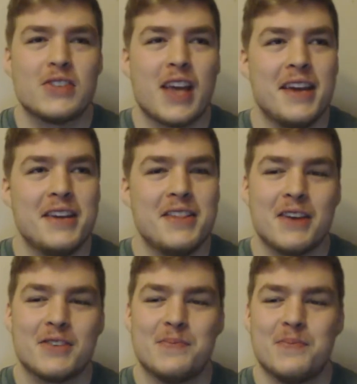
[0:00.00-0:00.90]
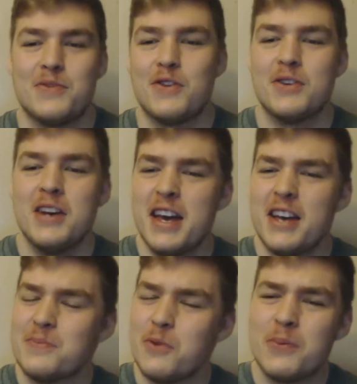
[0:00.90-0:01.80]
say that's not.
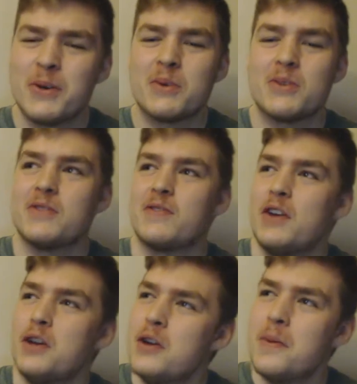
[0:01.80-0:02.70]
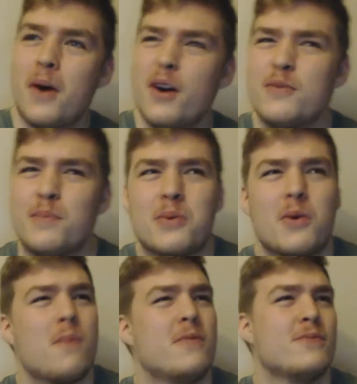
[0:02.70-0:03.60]
It's more because of my own
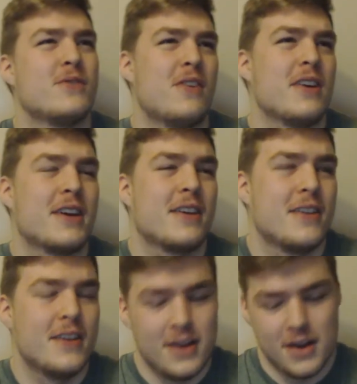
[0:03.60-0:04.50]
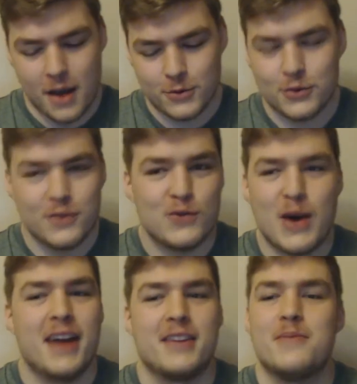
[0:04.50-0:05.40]
problems. Like, I'm sure you've all
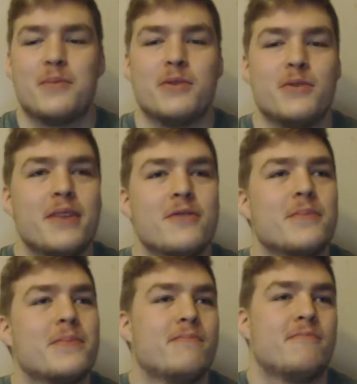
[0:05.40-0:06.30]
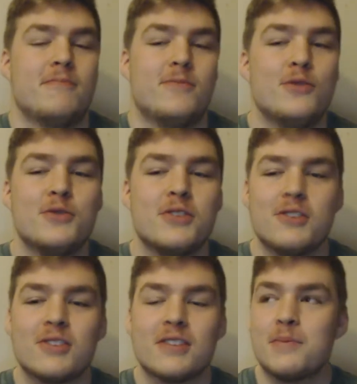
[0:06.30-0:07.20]
had it, but you end up losing
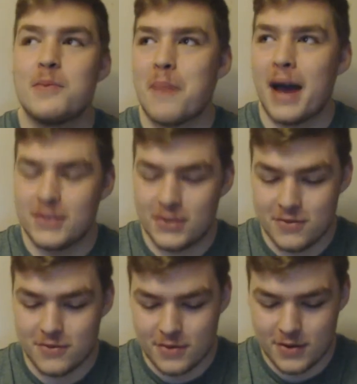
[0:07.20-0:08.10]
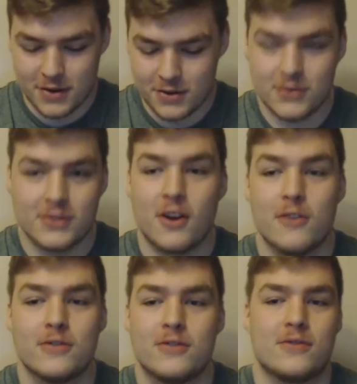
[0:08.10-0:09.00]
your sleeping pattern and it just
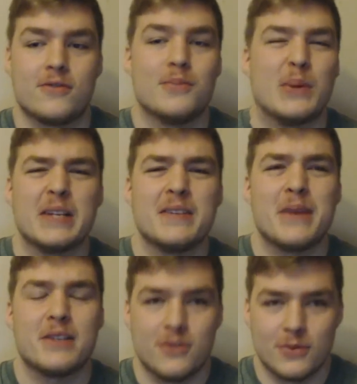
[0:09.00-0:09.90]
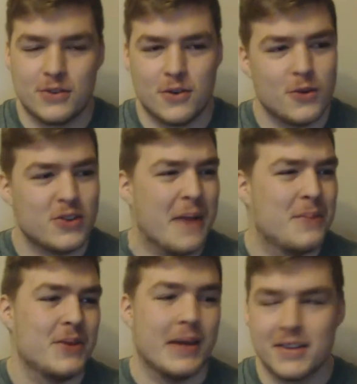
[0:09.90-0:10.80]
goes completely messed up. So what's
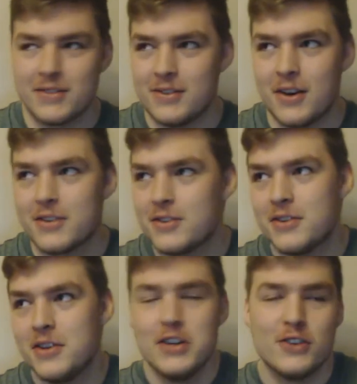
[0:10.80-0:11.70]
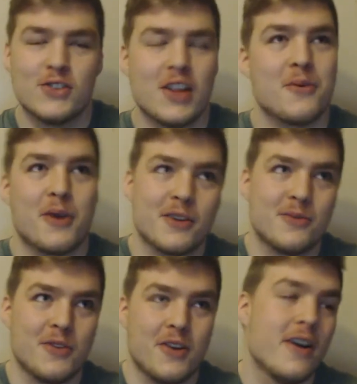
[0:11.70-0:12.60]
happening is like you stay
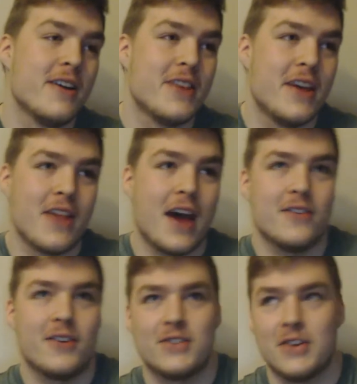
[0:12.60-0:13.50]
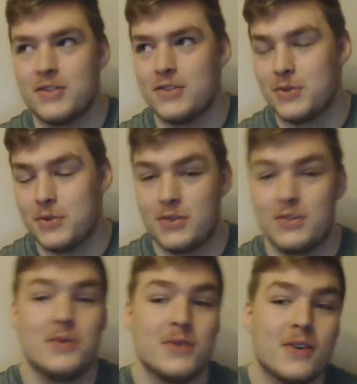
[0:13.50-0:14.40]
awake one night and then that night turns into a
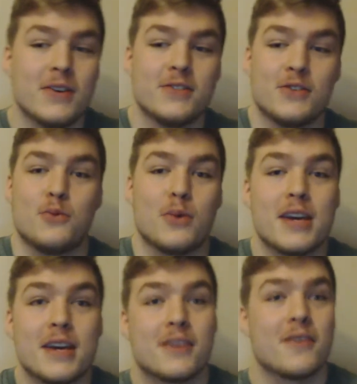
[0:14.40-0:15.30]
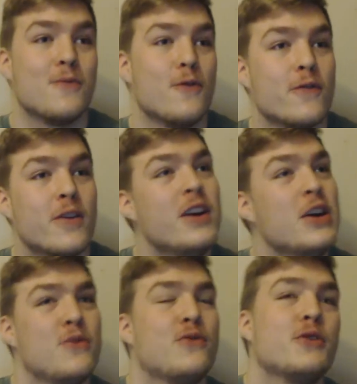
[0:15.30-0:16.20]
two nights, a week, a month.
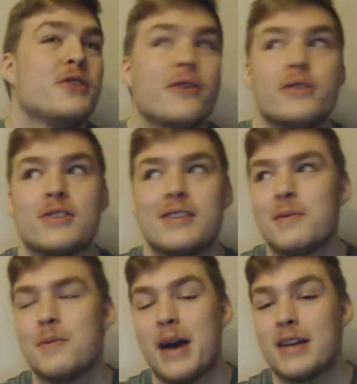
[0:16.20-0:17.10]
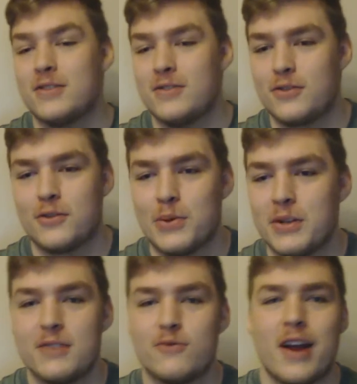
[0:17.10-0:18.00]
Before you know it, your sleeping pattern's
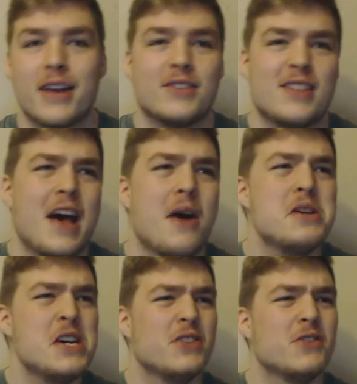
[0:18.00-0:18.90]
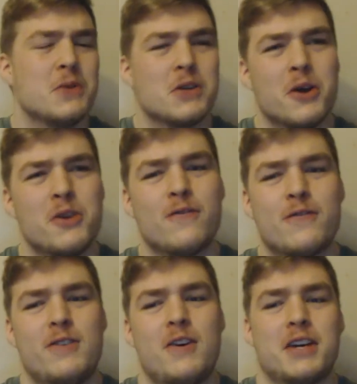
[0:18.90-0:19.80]
completely wrecked. Now this has been going on
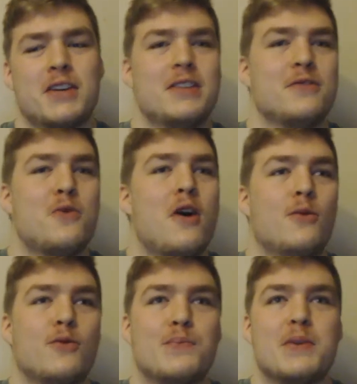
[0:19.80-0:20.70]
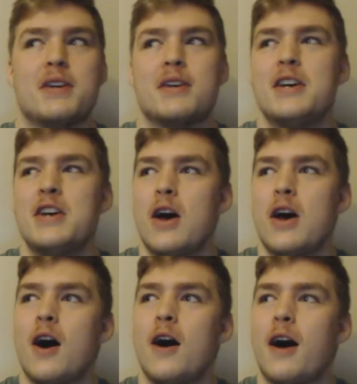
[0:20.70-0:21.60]
for like a little while with me.
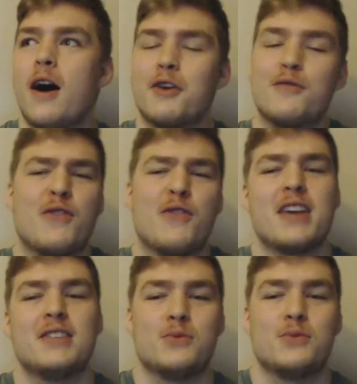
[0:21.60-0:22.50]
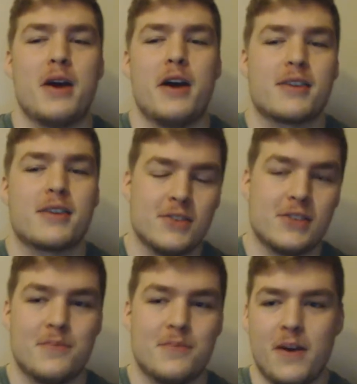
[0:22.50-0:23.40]
Uh, I go through phases where I can
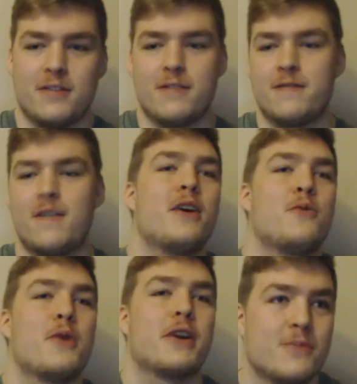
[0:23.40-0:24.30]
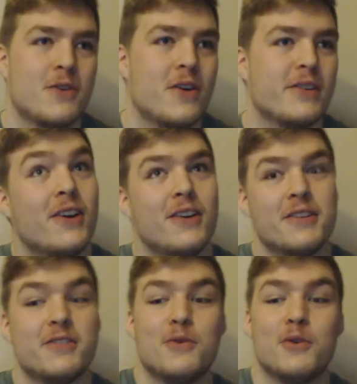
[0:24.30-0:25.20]
sleep perfectly fine. I wake up nice and
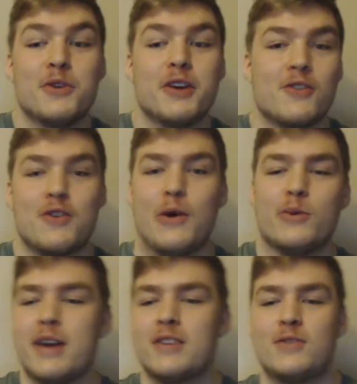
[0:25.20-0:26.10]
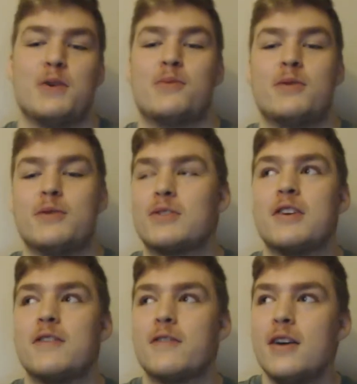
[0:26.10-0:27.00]
early in the morning, got the whole day to be
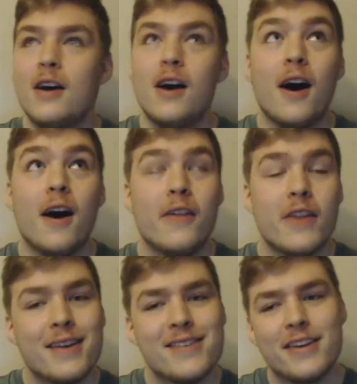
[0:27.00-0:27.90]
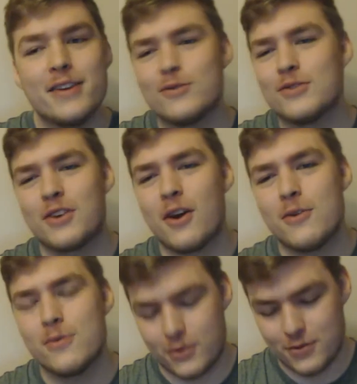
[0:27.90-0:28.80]
productive and then it'll just
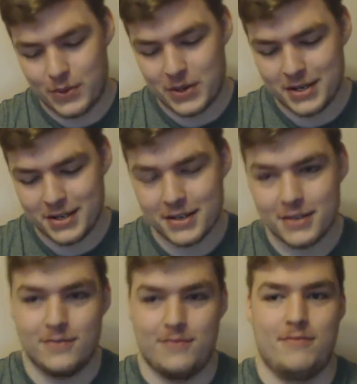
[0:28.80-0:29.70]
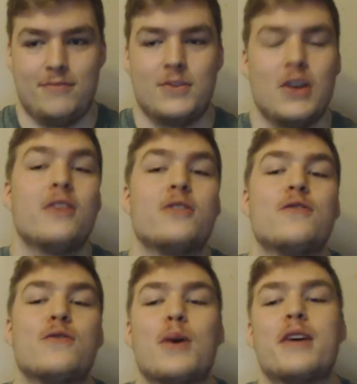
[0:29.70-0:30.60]
go completely turn
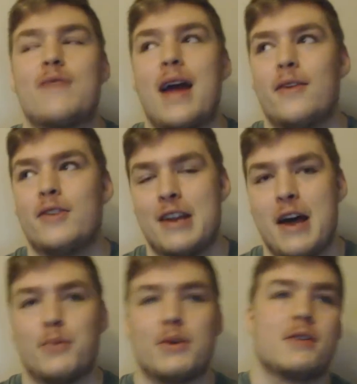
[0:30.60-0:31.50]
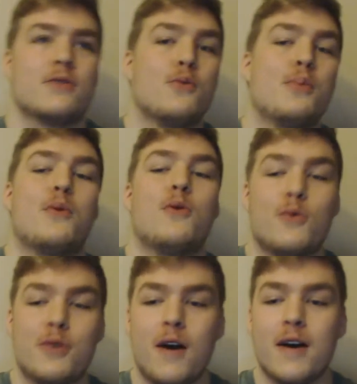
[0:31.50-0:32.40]
the other way around and I'll be up
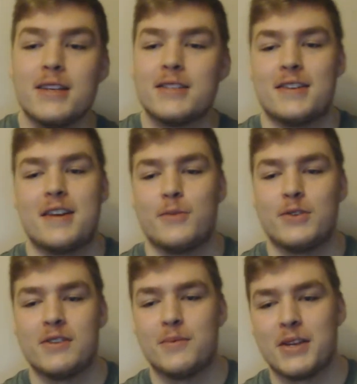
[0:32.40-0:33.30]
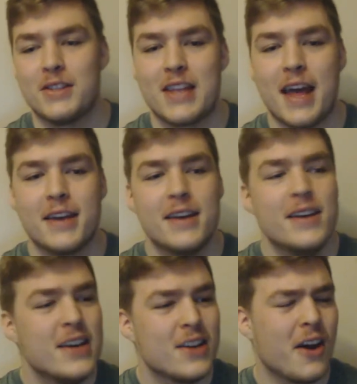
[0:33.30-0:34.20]
all night and I'll be sleeping in the day
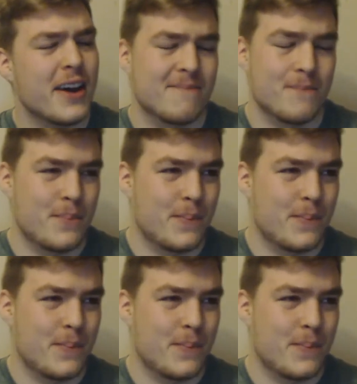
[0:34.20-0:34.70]
like